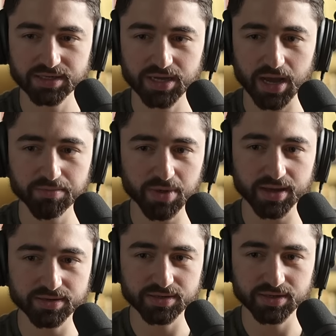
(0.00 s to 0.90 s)
Mm. I'm
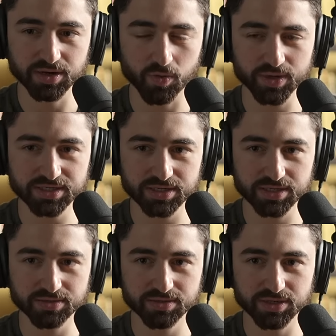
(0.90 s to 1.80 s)
not always going
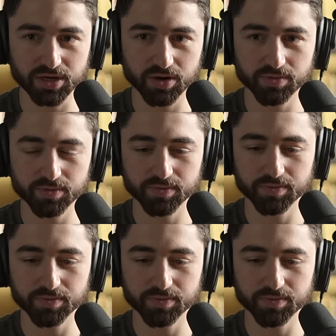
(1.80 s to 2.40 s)
to, you know,